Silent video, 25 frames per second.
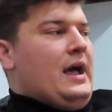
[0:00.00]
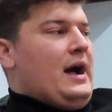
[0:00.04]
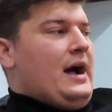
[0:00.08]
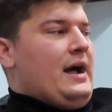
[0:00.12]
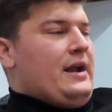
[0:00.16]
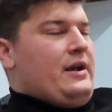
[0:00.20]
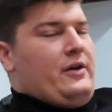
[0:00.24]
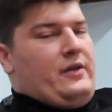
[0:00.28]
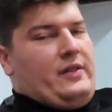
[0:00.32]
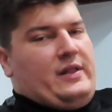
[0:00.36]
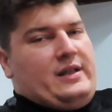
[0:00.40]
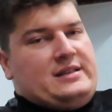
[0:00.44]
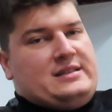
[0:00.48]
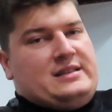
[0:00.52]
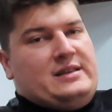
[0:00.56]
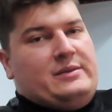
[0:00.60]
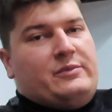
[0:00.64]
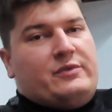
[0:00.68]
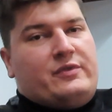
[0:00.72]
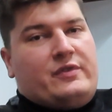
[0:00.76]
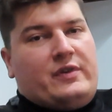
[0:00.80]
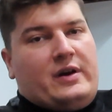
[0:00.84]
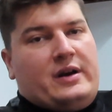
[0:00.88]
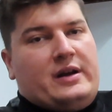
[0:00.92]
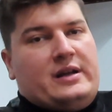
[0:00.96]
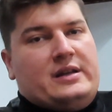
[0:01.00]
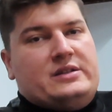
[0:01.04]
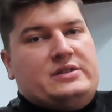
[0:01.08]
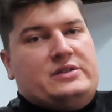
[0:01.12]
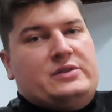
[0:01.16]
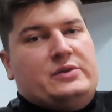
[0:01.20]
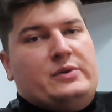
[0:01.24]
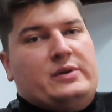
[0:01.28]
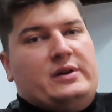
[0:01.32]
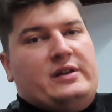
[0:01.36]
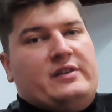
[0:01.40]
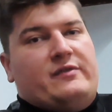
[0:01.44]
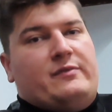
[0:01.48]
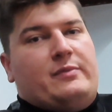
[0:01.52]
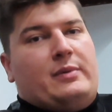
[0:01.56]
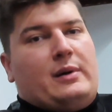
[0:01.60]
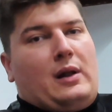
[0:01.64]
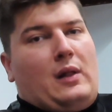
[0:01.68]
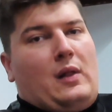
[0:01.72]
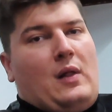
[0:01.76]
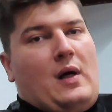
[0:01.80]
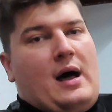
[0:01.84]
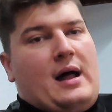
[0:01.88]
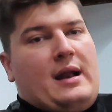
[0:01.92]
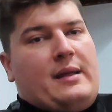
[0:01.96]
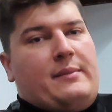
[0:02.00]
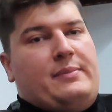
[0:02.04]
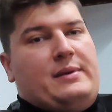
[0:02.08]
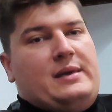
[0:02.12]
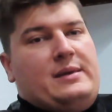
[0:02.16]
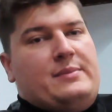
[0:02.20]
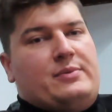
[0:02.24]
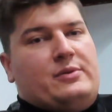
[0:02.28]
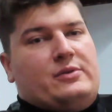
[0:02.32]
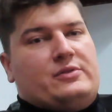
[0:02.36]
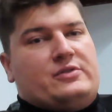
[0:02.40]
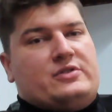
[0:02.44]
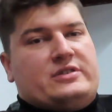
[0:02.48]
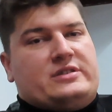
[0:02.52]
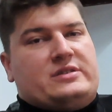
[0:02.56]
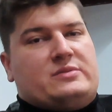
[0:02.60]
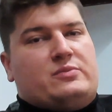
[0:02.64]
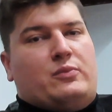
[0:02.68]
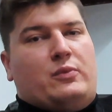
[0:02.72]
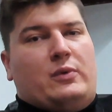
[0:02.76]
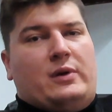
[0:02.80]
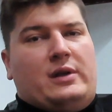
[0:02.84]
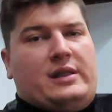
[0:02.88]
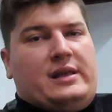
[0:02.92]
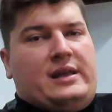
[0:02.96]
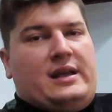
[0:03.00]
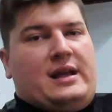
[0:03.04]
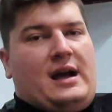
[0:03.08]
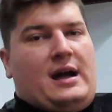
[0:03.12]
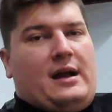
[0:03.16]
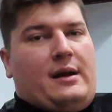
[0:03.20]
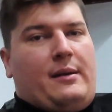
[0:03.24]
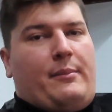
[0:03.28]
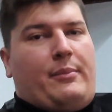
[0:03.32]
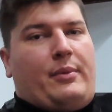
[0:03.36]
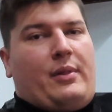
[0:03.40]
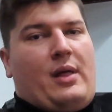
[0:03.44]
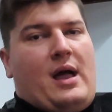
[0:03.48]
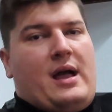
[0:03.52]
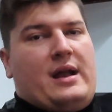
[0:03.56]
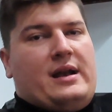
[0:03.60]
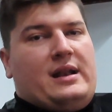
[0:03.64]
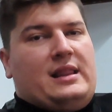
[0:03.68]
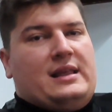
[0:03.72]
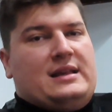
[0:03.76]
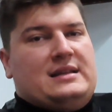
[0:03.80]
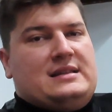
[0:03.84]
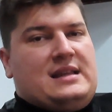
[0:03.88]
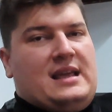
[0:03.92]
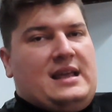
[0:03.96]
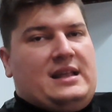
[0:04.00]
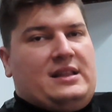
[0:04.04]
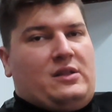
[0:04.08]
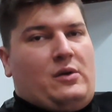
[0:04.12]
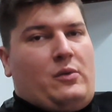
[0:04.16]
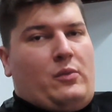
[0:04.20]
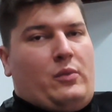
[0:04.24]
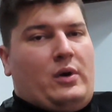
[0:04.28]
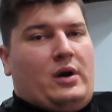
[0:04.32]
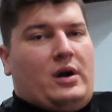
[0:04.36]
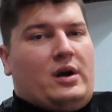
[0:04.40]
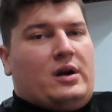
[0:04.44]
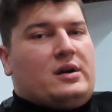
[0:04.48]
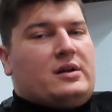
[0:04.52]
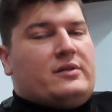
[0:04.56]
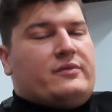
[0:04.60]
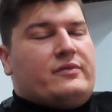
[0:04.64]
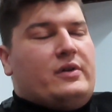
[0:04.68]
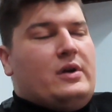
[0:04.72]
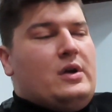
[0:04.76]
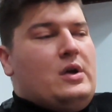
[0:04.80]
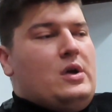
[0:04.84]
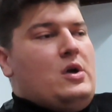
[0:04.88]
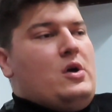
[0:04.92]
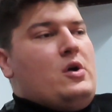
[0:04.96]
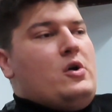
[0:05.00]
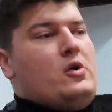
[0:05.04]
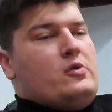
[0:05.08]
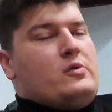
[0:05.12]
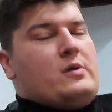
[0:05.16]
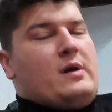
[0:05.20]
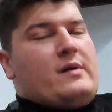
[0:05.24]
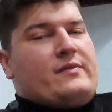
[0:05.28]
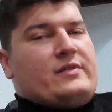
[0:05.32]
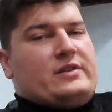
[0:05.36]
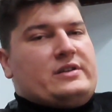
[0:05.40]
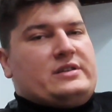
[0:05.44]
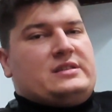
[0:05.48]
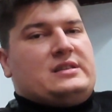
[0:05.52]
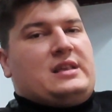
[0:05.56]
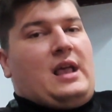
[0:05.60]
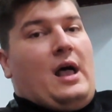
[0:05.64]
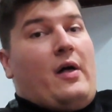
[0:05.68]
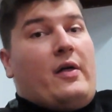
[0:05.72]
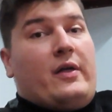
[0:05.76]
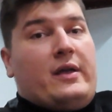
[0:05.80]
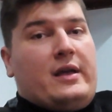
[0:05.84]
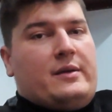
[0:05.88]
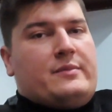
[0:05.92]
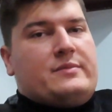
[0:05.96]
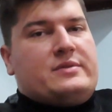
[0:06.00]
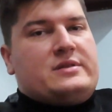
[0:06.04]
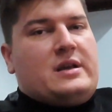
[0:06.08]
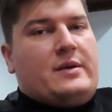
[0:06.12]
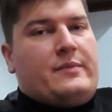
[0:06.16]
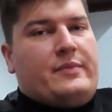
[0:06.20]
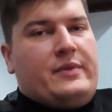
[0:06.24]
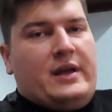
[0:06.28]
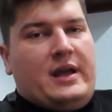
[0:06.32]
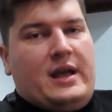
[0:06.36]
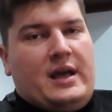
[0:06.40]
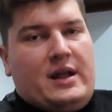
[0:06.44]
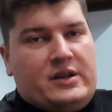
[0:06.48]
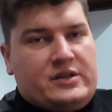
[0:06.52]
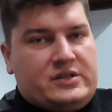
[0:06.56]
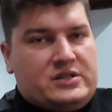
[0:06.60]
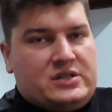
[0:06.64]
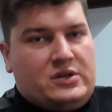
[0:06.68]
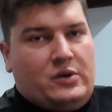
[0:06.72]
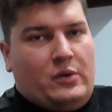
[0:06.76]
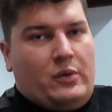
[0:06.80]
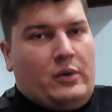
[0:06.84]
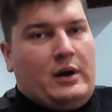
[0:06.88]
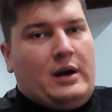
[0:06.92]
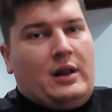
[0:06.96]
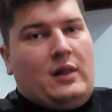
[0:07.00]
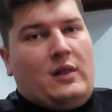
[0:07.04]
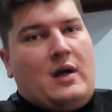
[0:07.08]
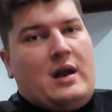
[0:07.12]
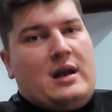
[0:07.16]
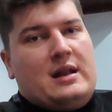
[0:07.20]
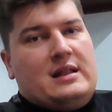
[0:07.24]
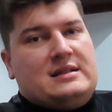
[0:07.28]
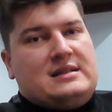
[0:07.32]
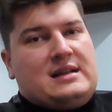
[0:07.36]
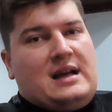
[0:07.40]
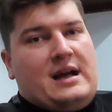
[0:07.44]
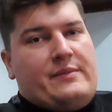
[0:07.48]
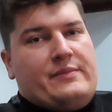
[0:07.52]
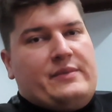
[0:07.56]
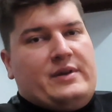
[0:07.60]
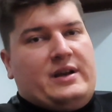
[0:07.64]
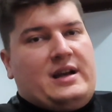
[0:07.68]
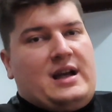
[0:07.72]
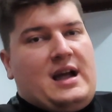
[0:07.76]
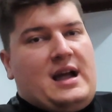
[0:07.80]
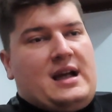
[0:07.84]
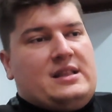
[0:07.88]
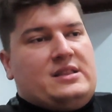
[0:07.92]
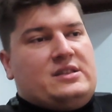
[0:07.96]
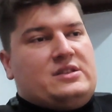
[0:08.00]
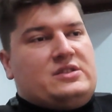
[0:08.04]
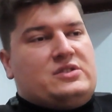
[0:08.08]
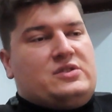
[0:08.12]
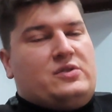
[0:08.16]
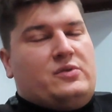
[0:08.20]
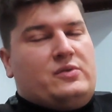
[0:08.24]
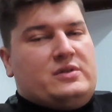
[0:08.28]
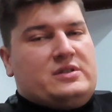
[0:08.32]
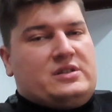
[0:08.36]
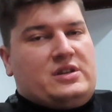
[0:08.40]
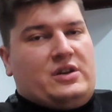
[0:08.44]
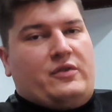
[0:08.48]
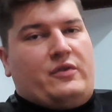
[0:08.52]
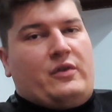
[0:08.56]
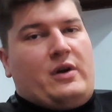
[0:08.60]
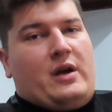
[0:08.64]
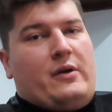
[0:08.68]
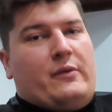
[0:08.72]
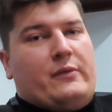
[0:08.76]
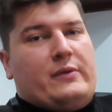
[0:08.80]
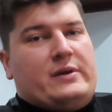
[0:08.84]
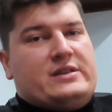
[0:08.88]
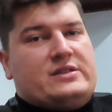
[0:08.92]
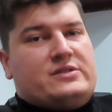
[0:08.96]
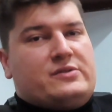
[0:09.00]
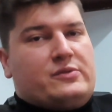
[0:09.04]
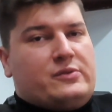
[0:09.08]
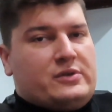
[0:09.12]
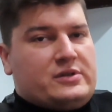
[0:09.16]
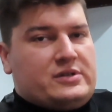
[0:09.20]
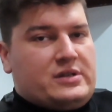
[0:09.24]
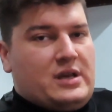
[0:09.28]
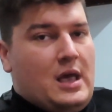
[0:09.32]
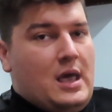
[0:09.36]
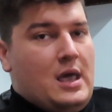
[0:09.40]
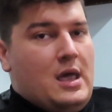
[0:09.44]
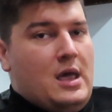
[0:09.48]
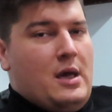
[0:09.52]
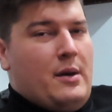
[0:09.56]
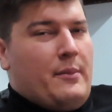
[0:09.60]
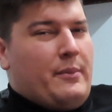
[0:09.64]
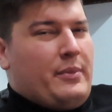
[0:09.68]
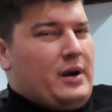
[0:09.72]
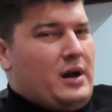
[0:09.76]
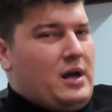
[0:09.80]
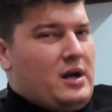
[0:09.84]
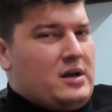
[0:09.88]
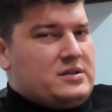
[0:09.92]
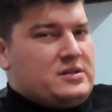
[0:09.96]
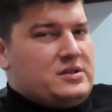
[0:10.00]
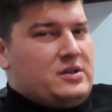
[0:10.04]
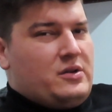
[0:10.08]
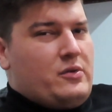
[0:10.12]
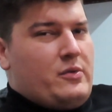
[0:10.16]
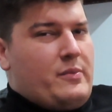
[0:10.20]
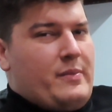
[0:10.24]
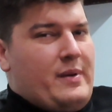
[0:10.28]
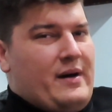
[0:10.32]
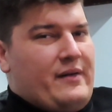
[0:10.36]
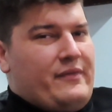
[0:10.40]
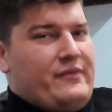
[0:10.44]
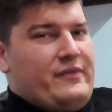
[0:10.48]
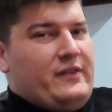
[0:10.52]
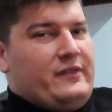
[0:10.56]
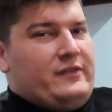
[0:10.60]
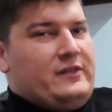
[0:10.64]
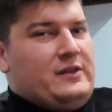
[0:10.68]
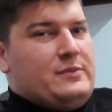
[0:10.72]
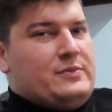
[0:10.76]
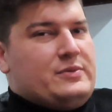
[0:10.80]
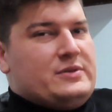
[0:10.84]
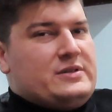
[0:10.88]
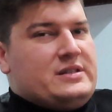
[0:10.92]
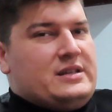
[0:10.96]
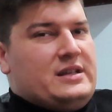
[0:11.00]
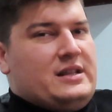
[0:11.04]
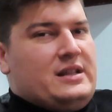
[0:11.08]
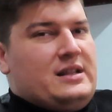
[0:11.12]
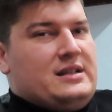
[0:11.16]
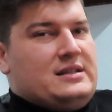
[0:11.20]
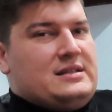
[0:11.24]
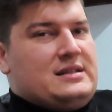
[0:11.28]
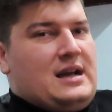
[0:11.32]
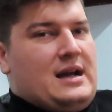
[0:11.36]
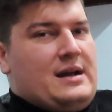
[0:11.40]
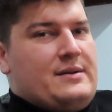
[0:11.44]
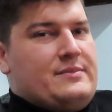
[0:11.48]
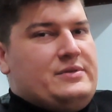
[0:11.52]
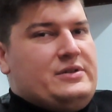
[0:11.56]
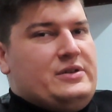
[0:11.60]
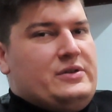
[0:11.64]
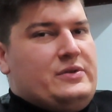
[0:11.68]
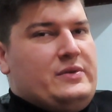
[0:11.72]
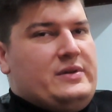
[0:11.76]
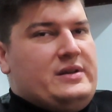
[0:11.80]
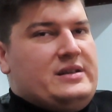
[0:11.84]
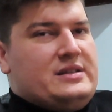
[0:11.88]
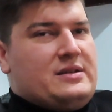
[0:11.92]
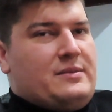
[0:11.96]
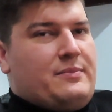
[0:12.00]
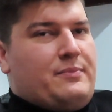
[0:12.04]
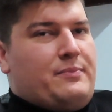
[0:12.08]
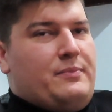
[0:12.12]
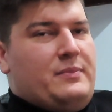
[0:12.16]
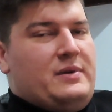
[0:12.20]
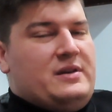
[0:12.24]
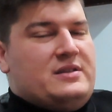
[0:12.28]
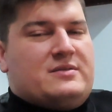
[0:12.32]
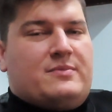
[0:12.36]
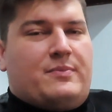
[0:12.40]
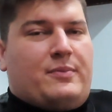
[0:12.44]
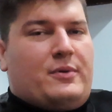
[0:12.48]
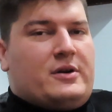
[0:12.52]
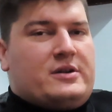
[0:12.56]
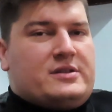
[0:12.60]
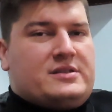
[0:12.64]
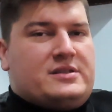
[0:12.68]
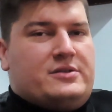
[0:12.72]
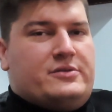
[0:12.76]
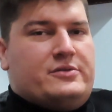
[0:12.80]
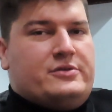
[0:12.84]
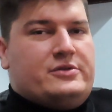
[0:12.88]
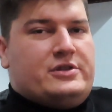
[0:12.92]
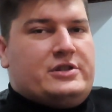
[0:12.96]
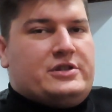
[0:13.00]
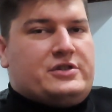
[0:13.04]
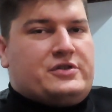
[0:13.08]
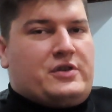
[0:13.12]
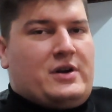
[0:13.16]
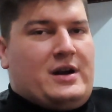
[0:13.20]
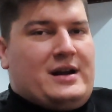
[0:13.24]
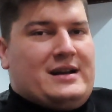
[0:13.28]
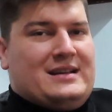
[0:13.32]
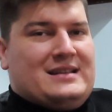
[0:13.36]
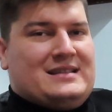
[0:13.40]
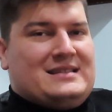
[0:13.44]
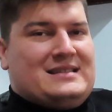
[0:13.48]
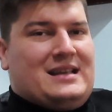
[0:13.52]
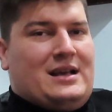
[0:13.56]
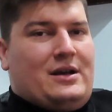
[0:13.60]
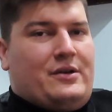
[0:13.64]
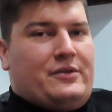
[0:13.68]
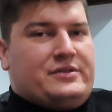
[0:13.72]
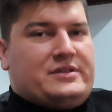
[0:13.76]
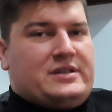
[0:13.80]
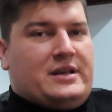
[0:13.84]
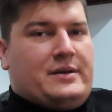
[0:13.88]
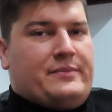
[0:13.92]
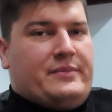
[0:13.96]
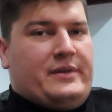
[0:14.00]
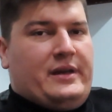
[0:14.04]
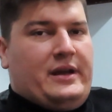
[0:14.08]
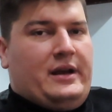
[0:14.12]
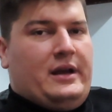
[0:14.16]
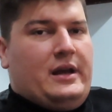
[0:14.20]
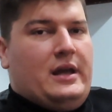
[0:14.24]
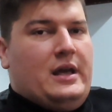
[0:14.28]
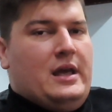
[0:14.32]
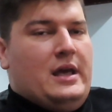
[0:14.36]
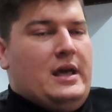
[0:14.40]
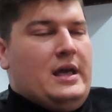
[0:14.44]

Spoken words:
I know that seems very intuitive, but a lot of people just really kind of blindly take the word of whoever's selling them something at a store. And a lot of the time the guy at the store is a great resource, but also about 50% of the time too, he's a person who's just trying to sell something.